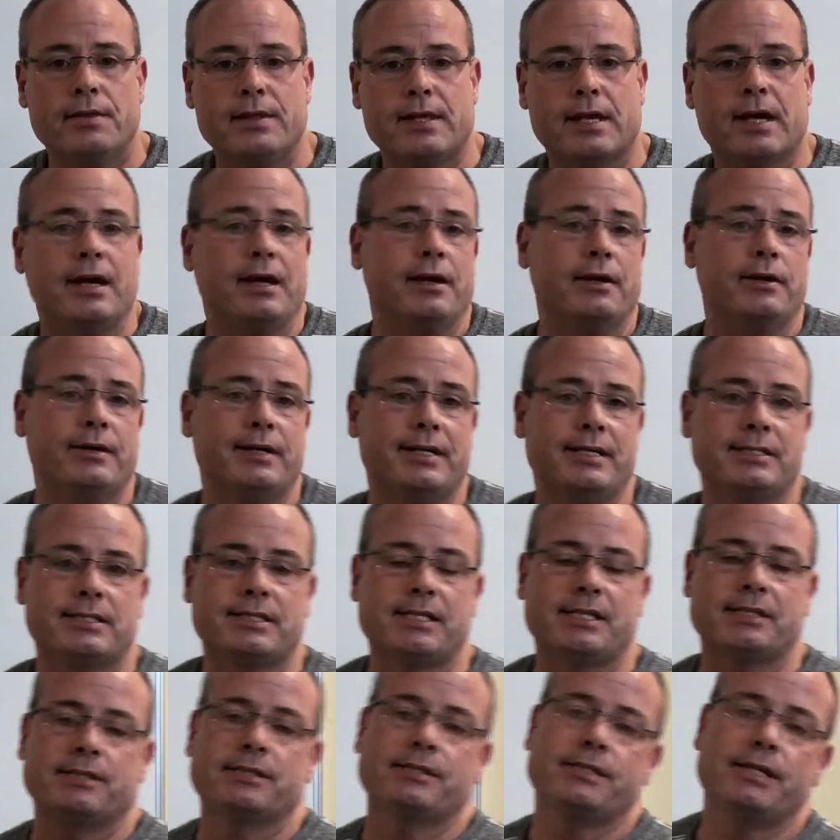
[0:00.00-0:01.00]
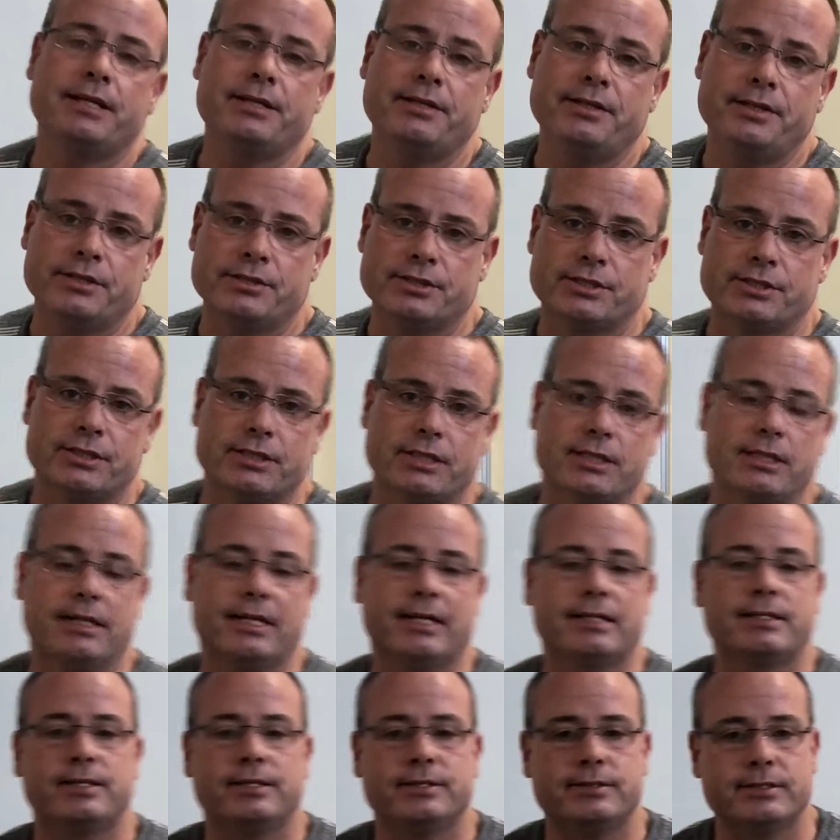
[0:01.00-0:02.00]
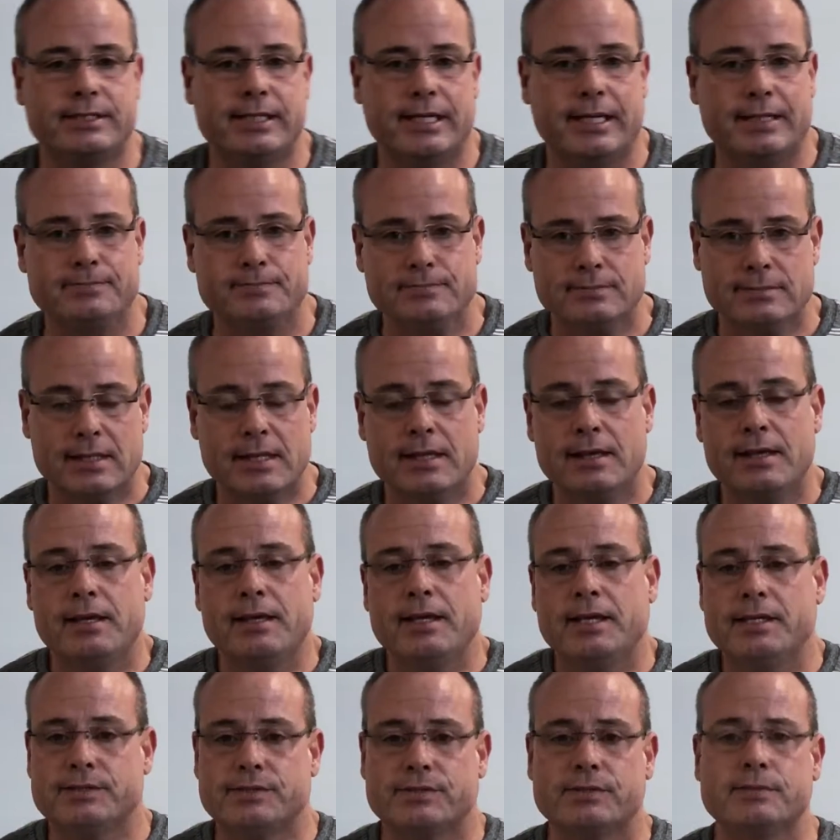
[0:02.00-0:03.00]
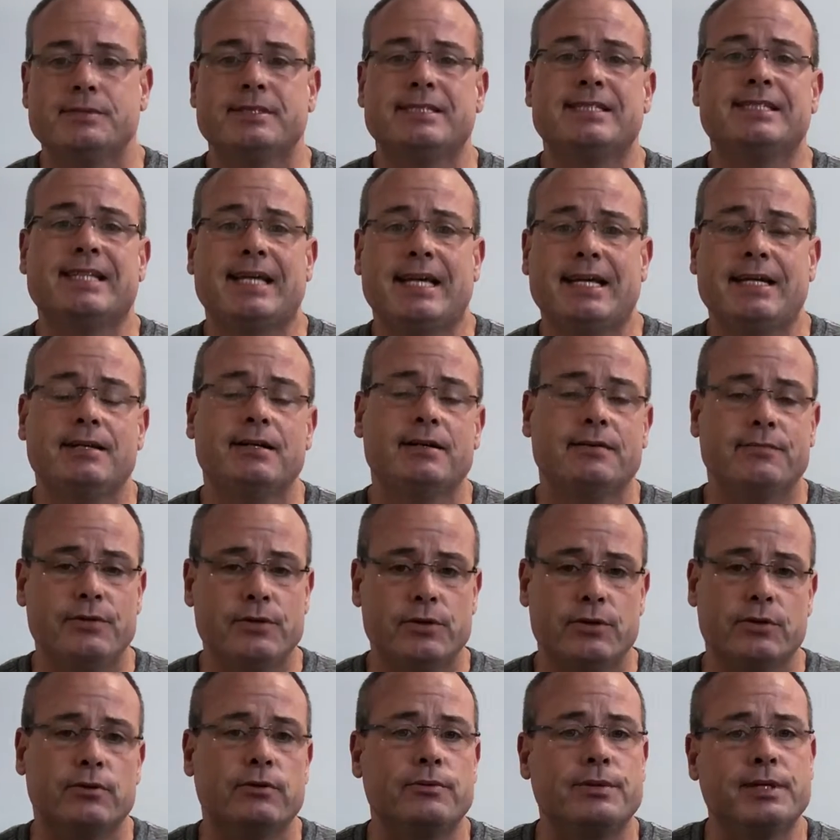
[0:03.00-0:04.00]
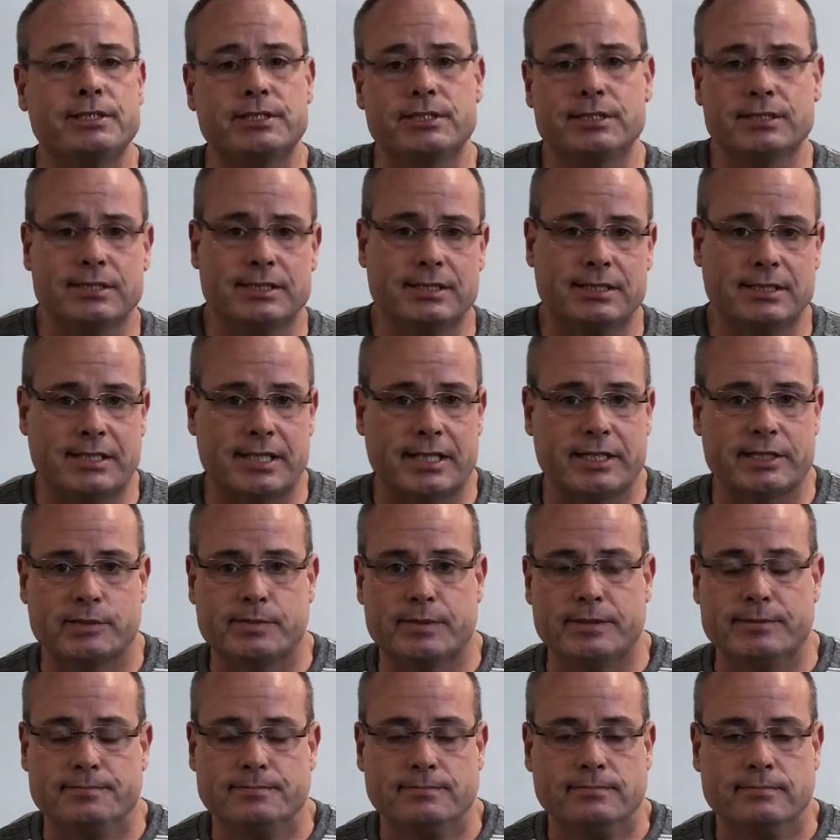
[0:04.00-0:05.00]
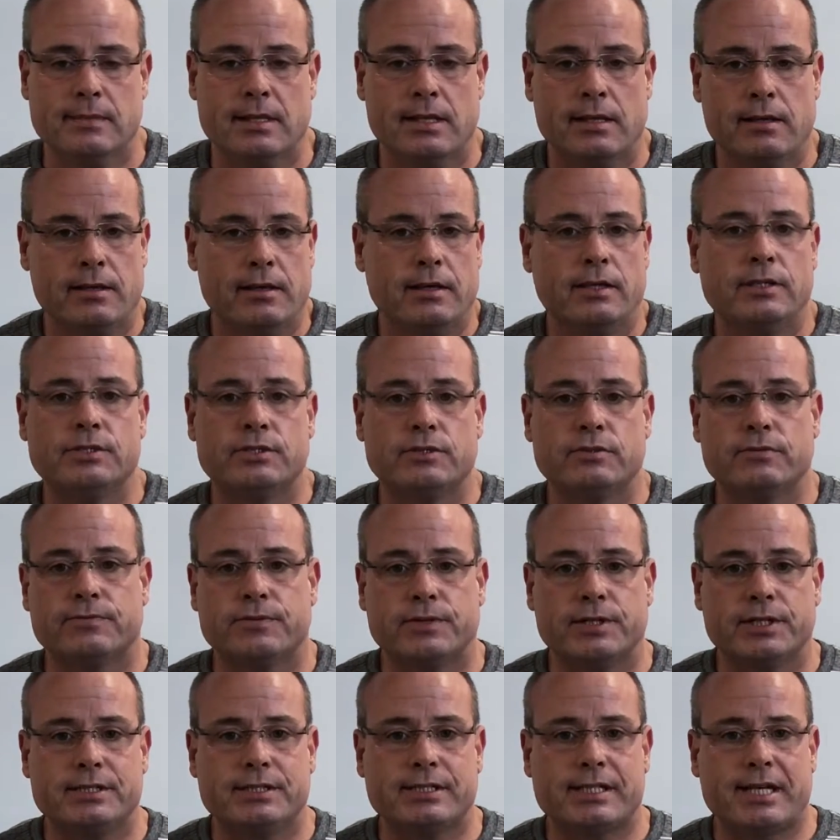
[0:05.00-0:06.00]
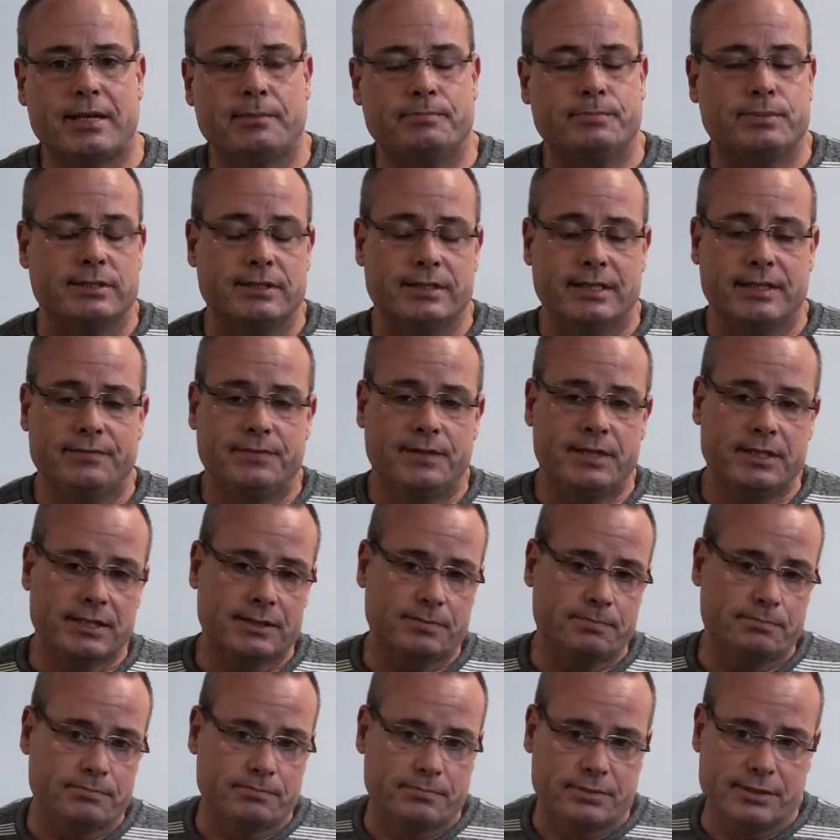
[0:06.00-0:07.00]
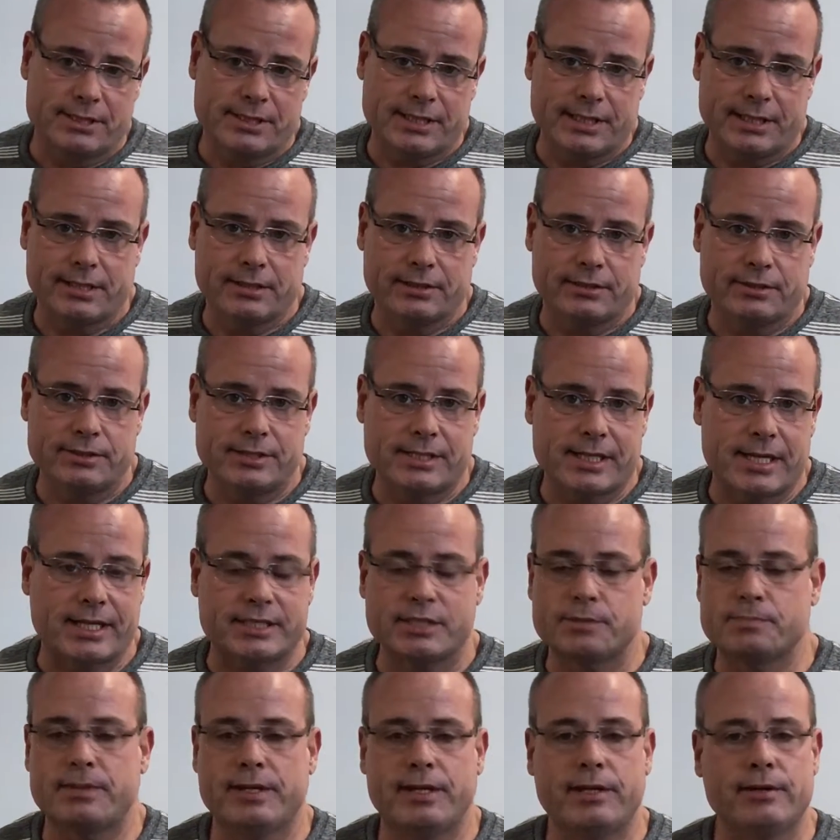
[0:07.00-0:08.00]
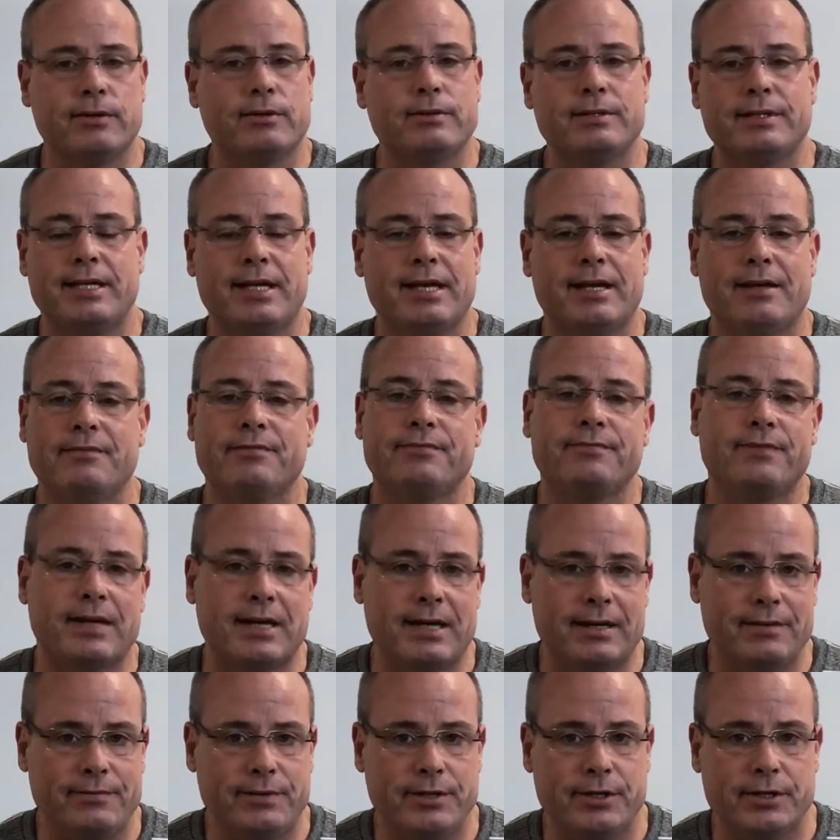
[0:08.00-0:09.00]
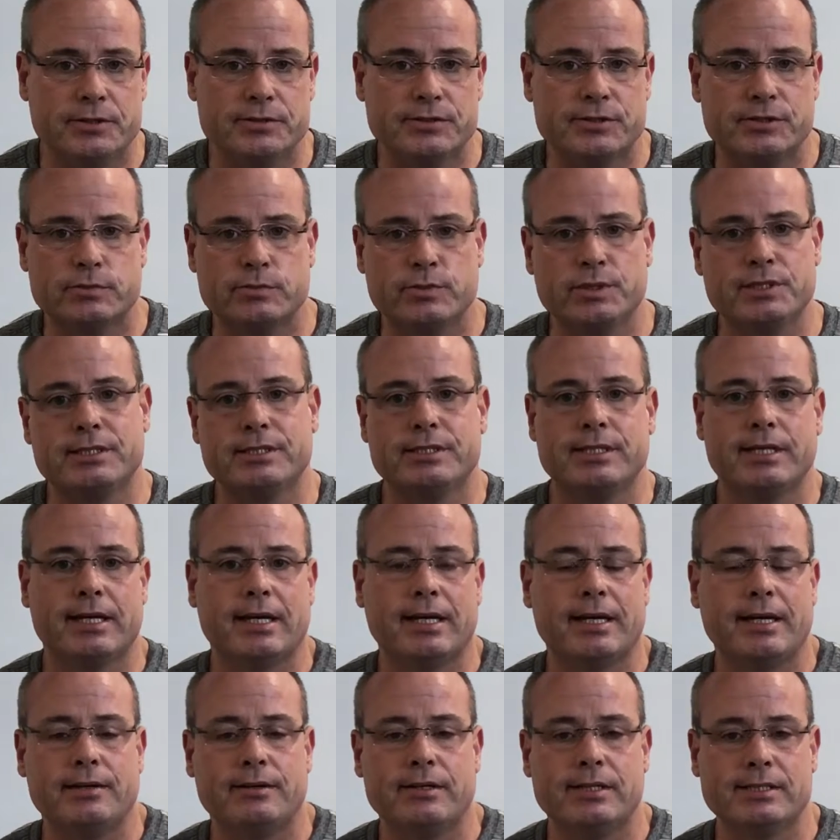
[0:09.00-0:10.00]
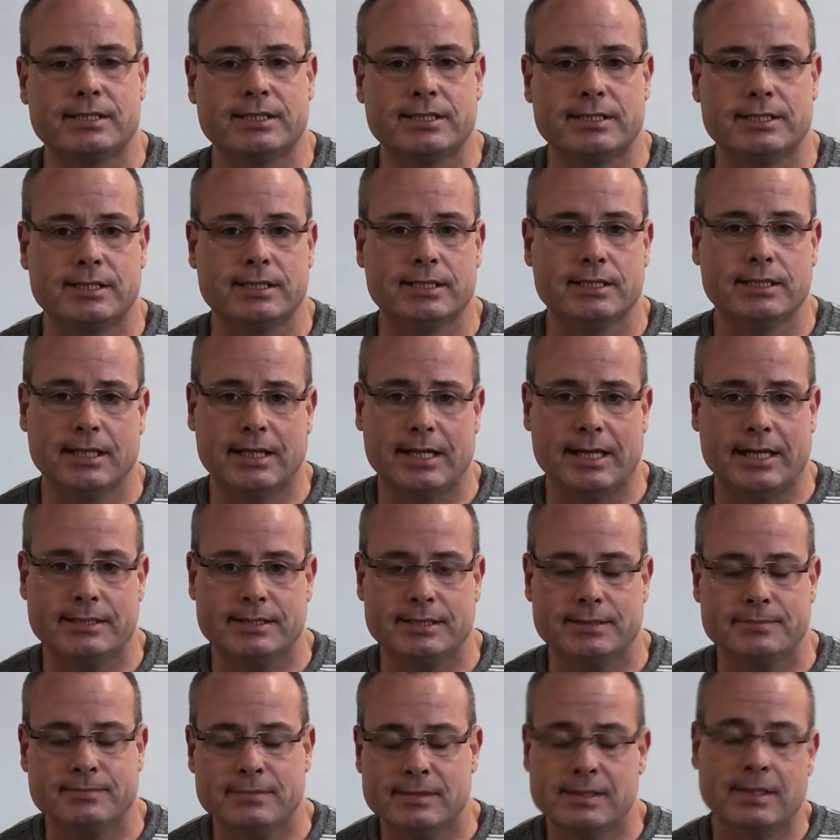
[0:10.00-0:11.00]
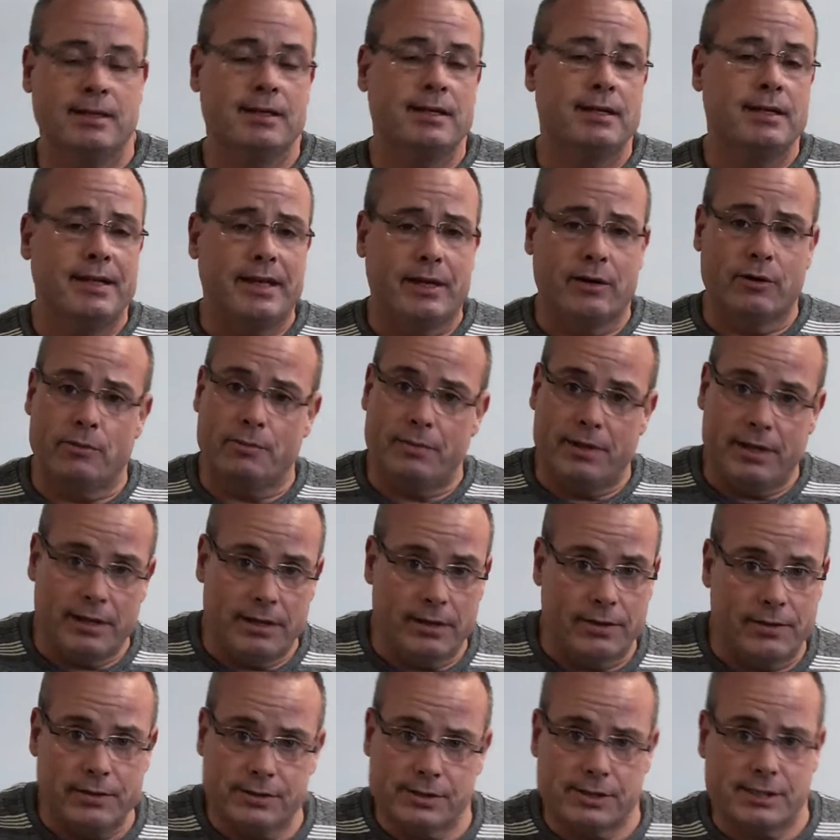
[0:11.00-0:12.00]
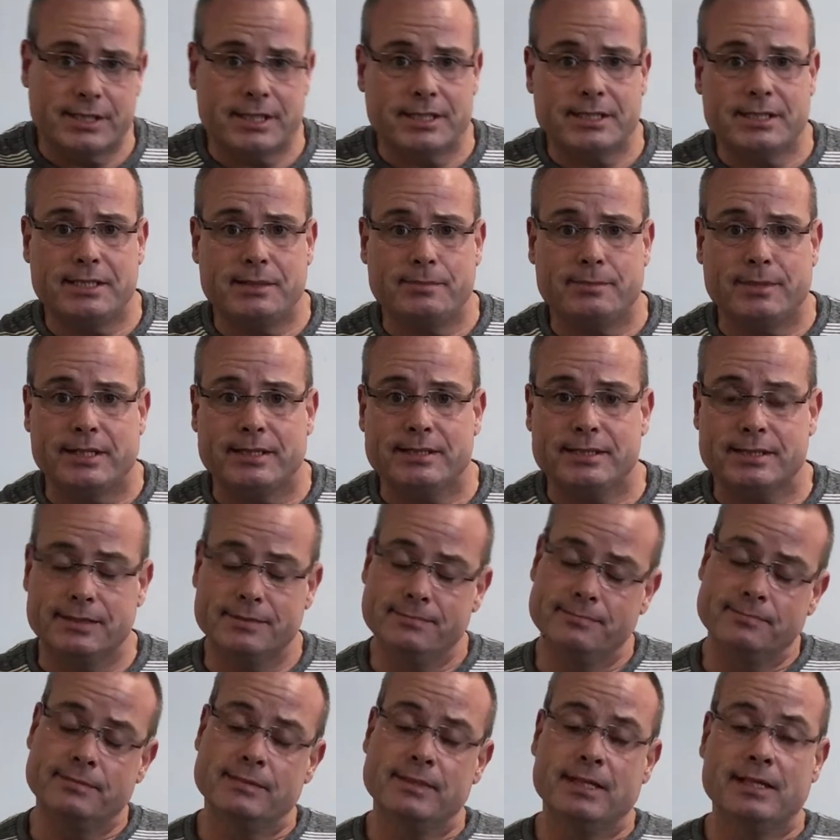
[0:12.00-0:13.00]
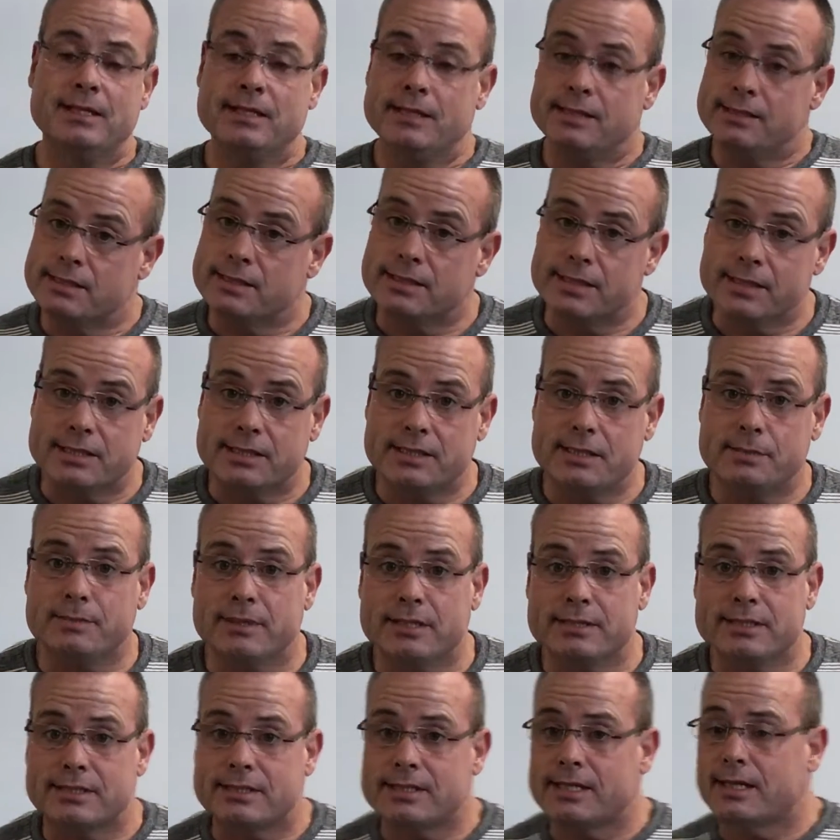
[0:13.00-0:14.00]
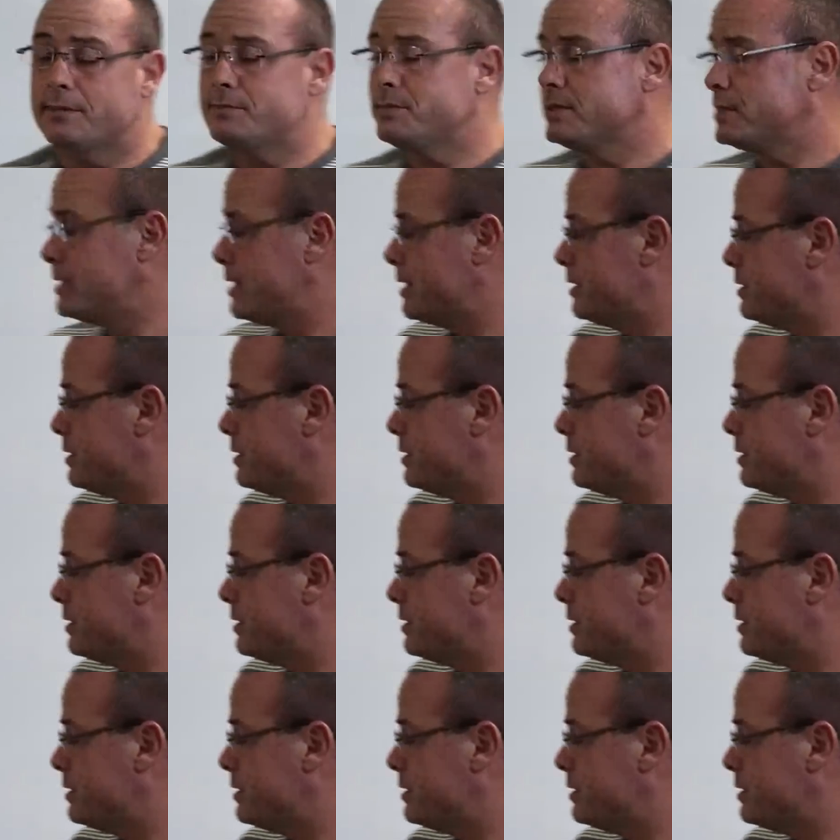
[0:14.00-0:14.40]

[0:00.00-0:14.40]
The IRS has 10 years to collect their debt. It's from the date of your original assessment. So for example, if this particular taxpayer only had 5 years from which the IRS can collect, that would be another 60 months. 60 months times